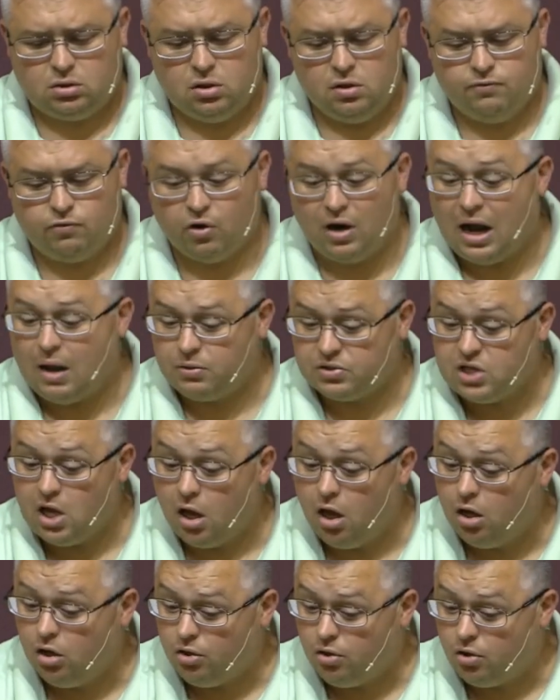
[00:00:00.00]
For I was
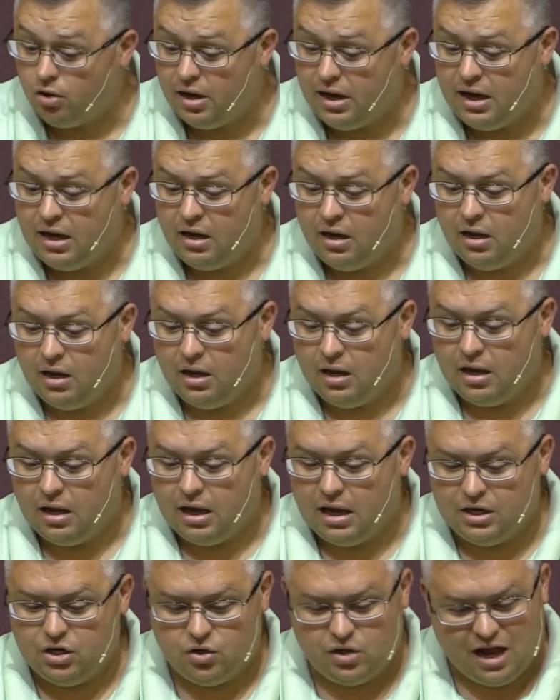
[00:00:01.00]
hungry,
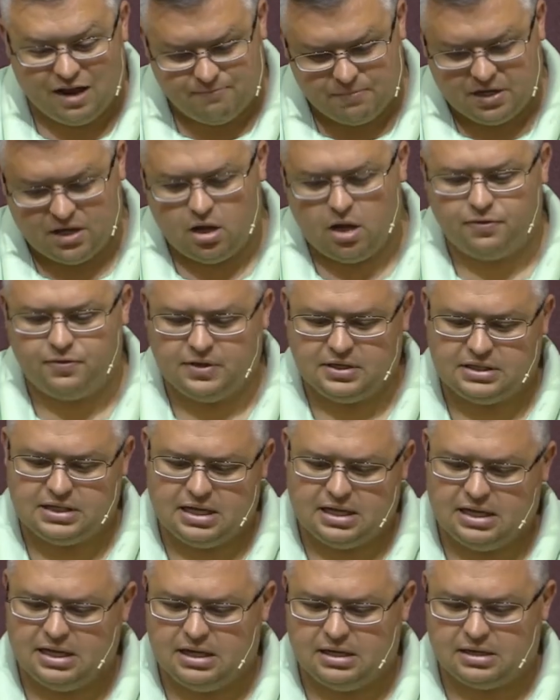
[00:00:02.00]
and you gave me nothing to
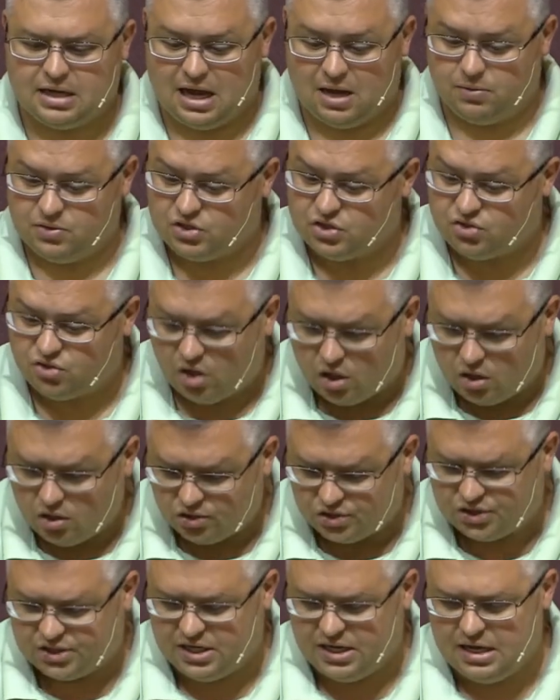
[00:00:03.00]
eat. I was
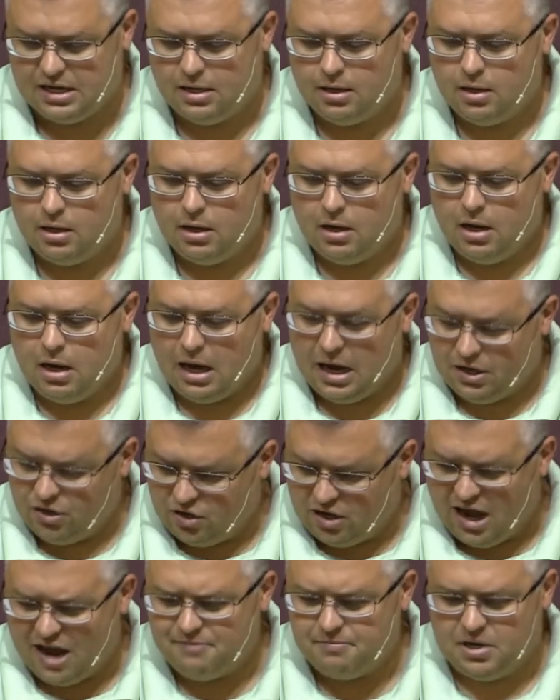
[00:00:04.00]
thirsty, and you
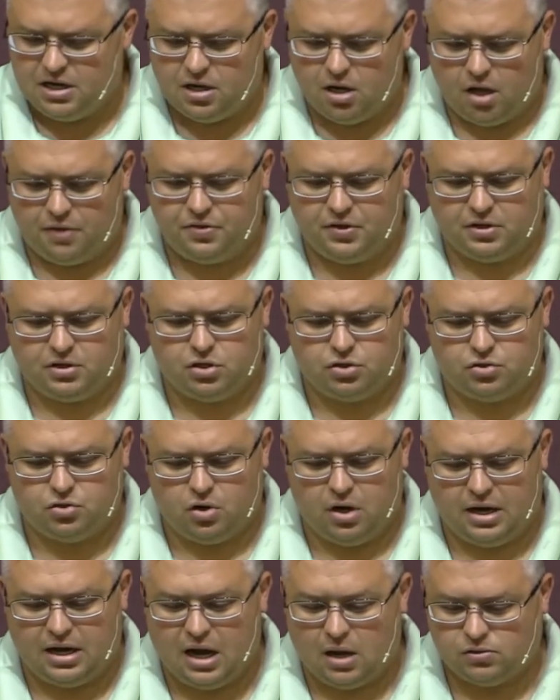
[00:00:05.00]
gave me nothing to
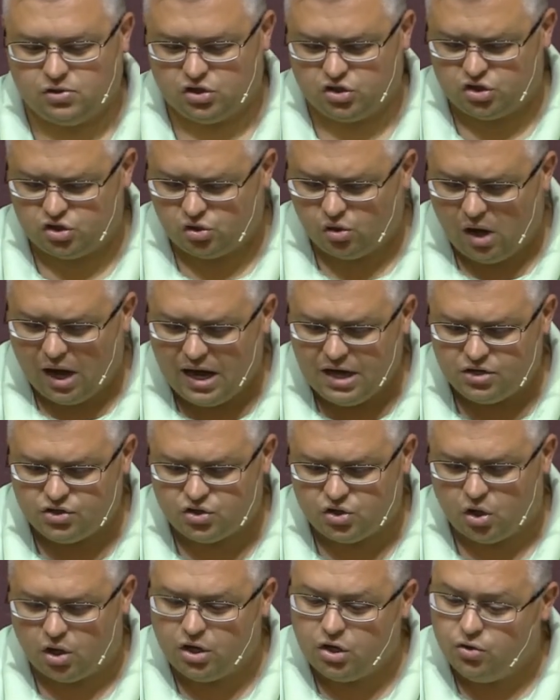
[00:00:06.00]
drink. I was a
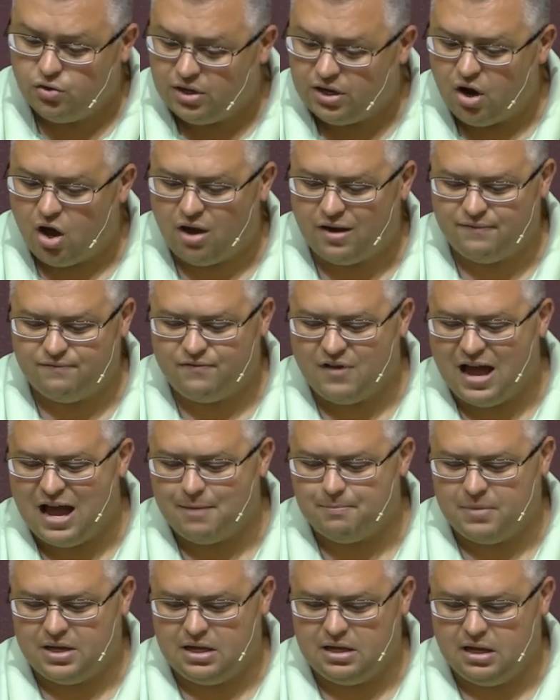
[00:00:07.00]
stranger, and you did not invite
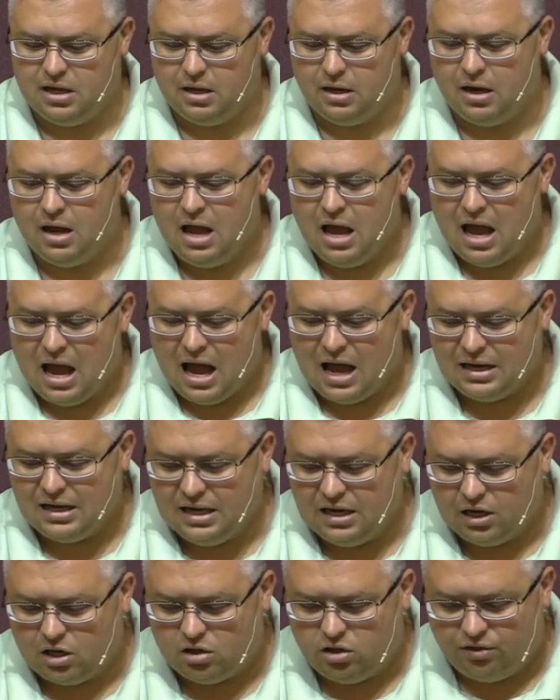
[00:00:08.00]
me in. I
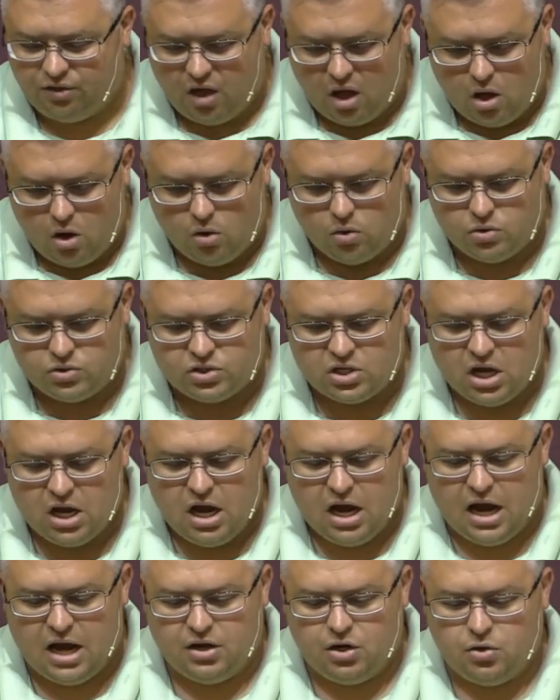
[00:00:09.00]
needed clothes,
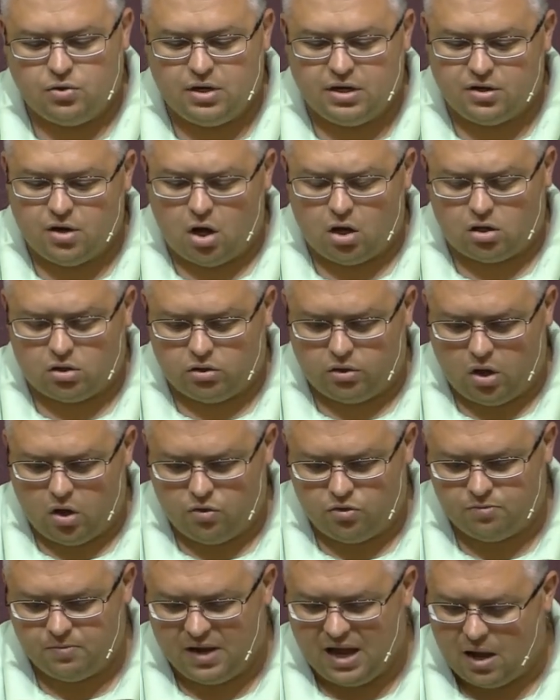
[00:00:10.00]
and you did not
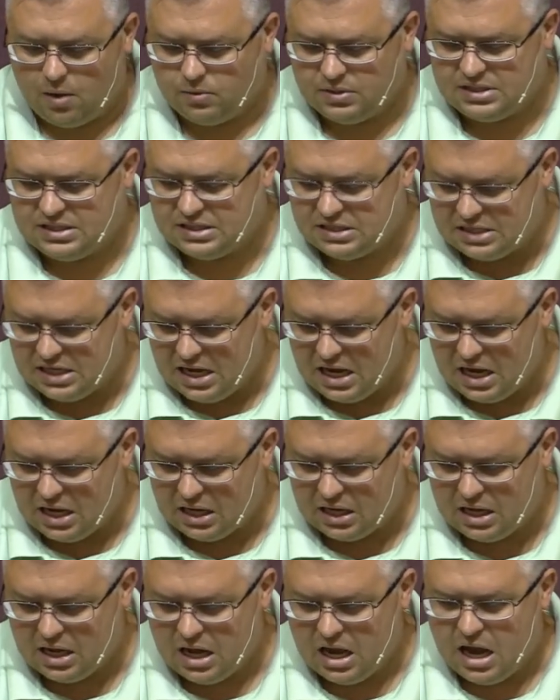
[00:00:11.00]
clothe me. I was
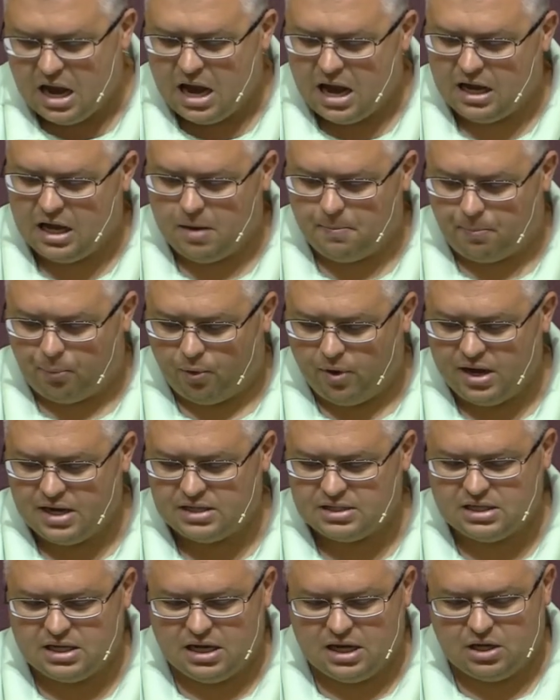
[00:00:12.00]
sick and in
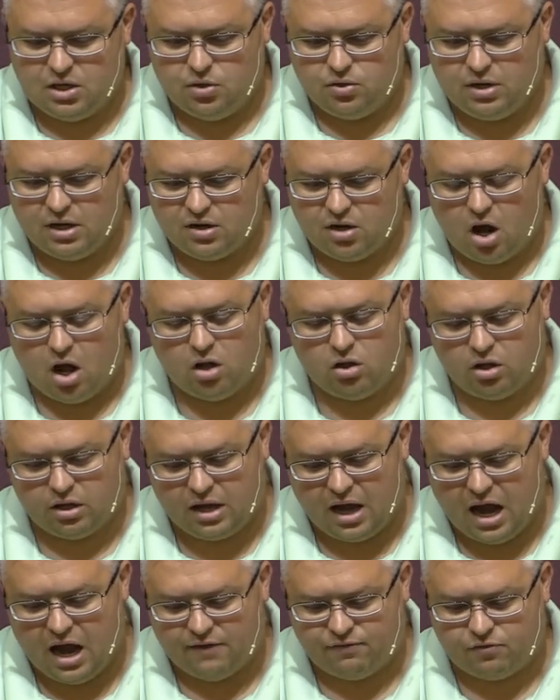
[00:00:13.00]
prison, and you did not look
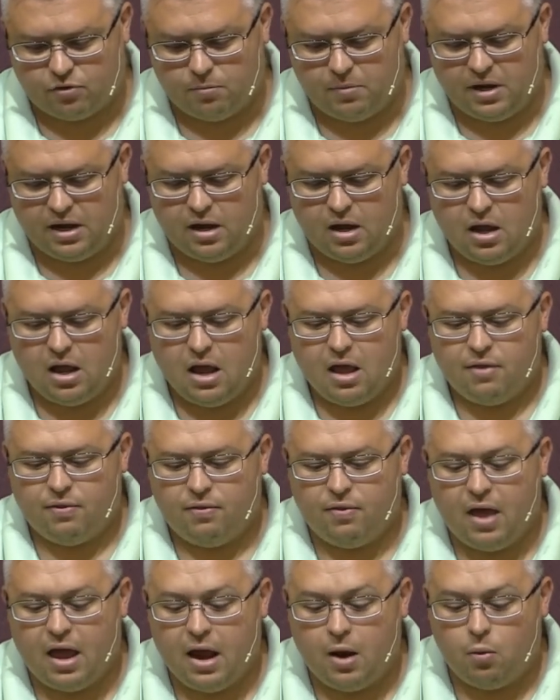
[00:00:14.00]
after me.
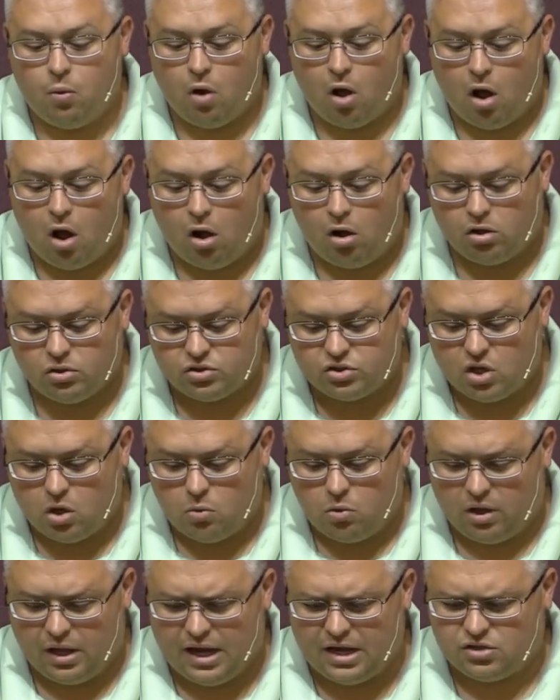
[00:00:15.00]
They also
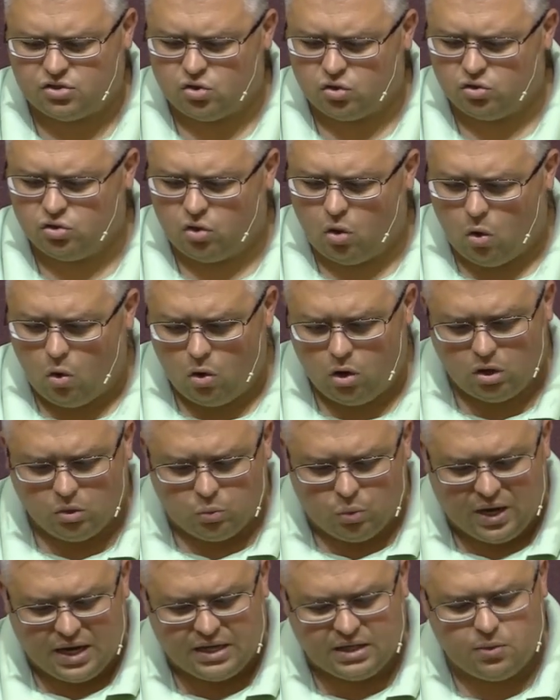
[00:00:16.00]
will answer, Lord,
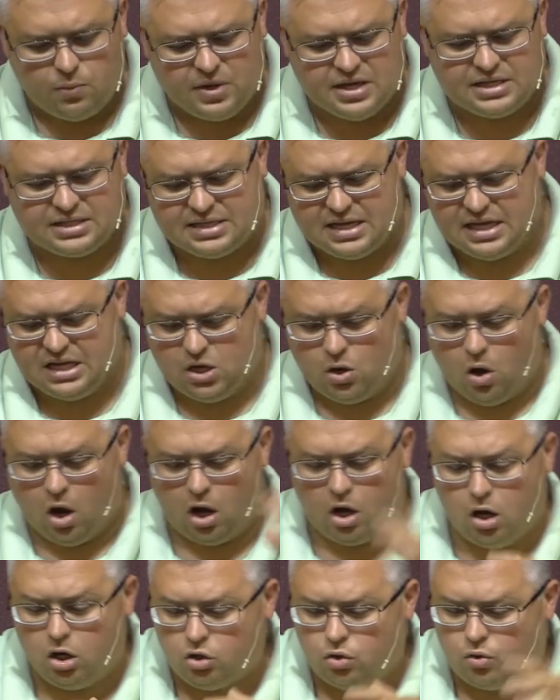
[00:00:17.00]
when did we see you
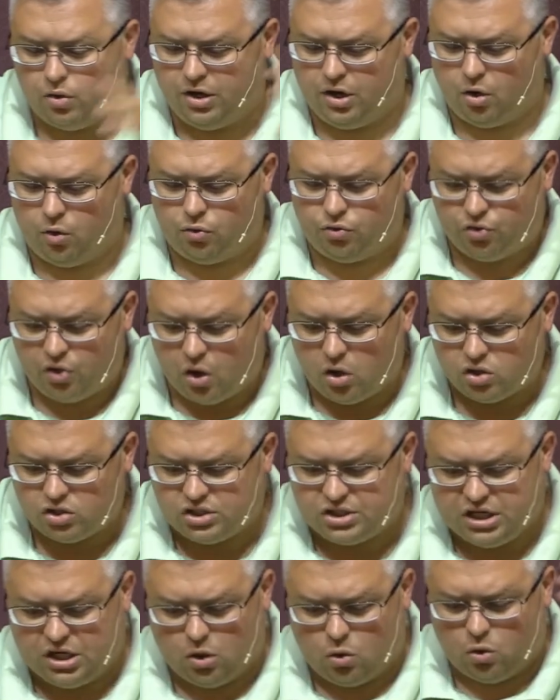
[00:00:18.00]
hungry or
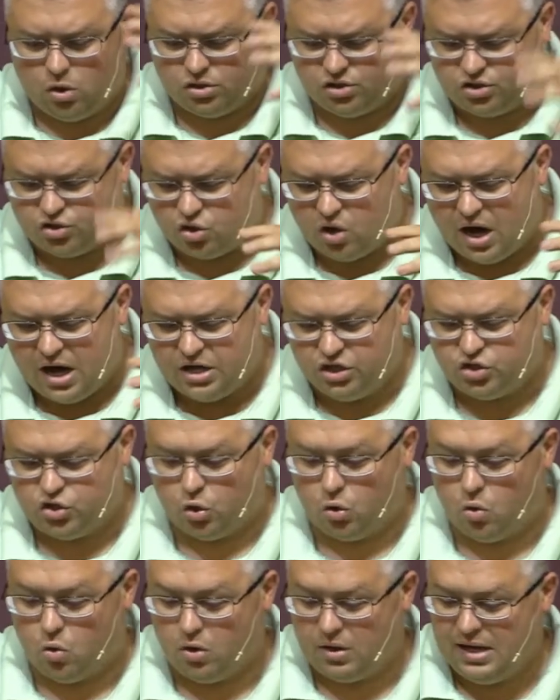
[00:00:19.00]
thirsty or a stranger
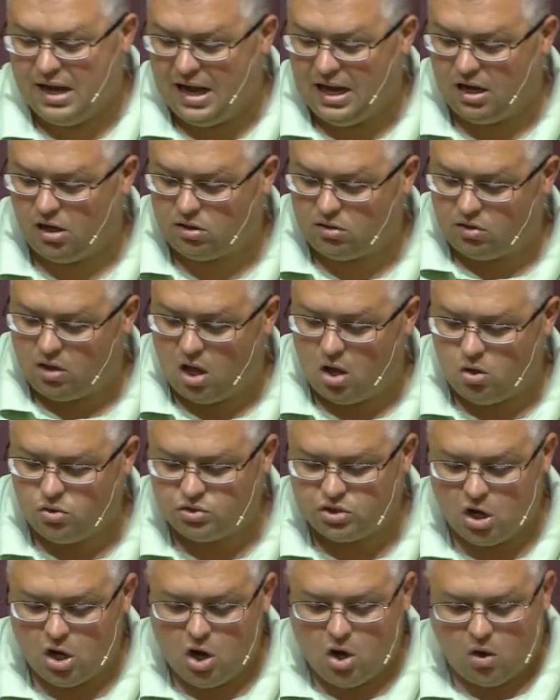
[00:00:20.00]
or needing clothes
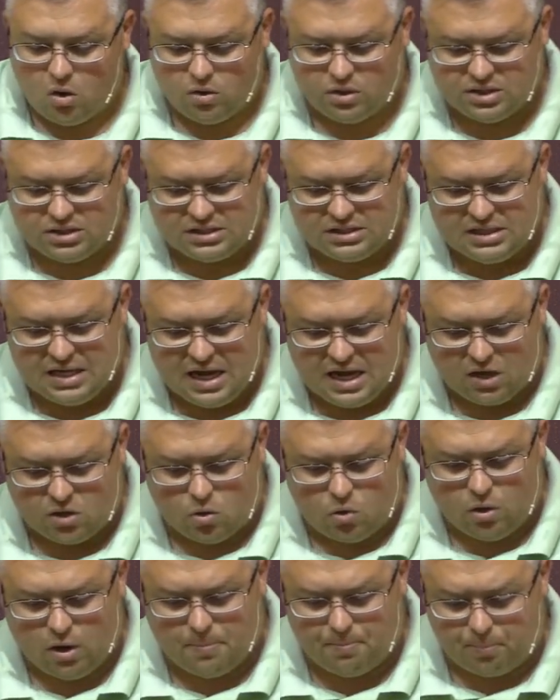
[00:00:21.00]
or sick
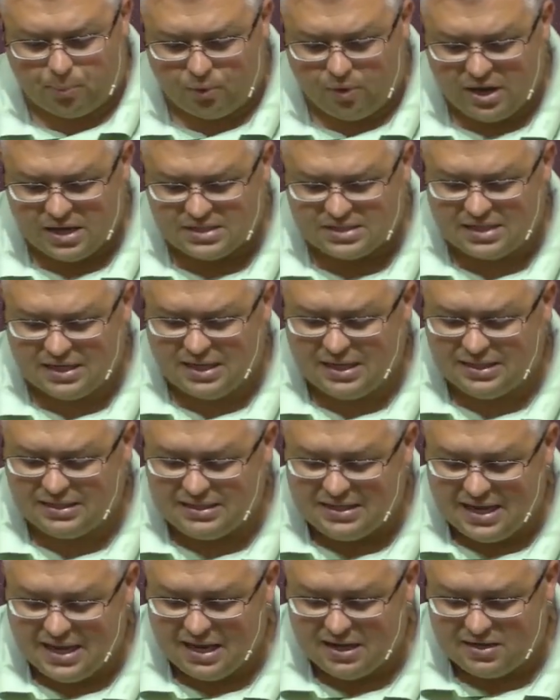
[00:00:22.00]
or in prison and
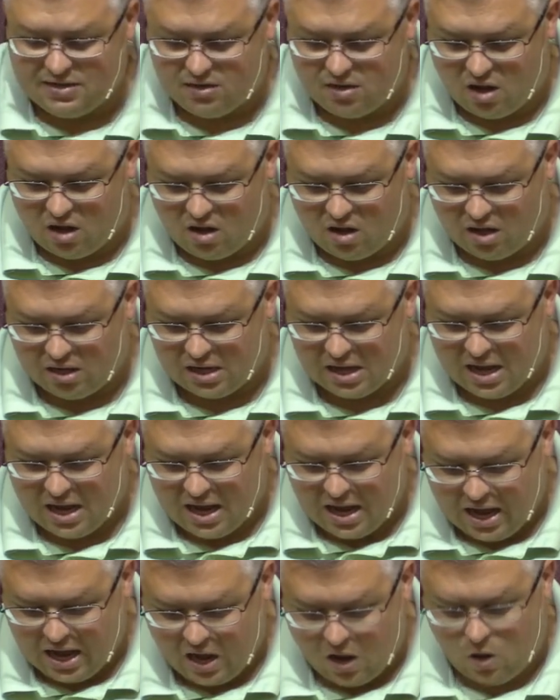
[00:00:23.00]
did not
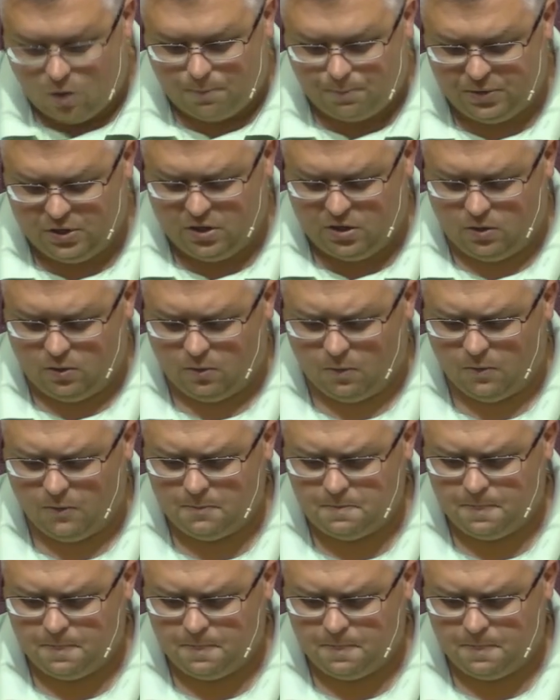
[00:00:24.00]
help you?